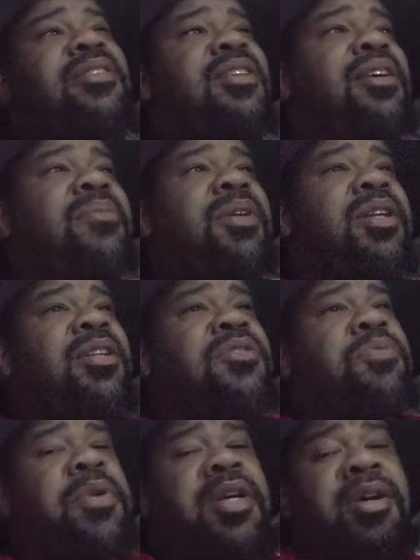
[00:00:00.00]
team did
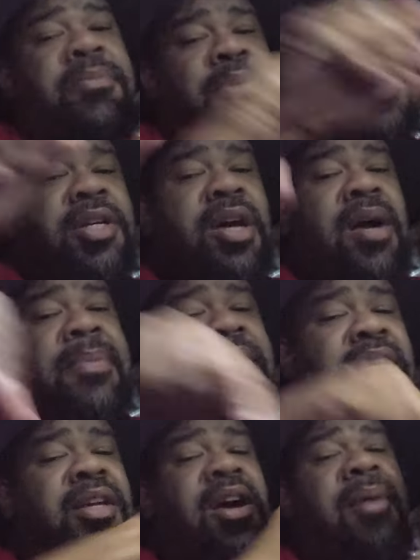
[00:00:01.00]
this weekend. Put your
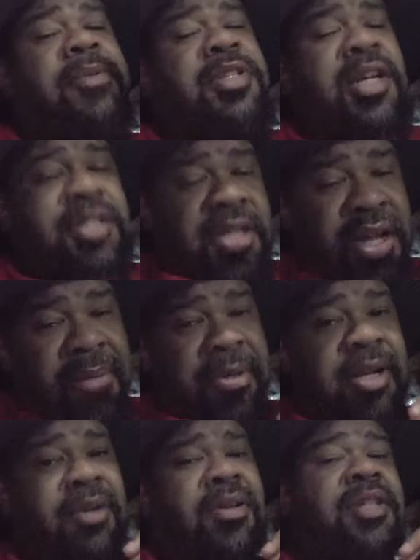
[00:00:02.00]
comments in the comment section down
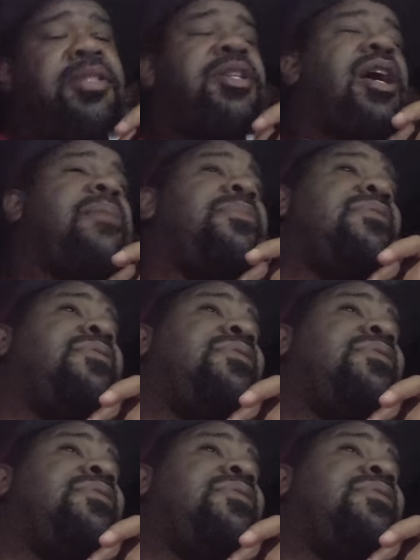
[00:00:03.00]
below. Let's chop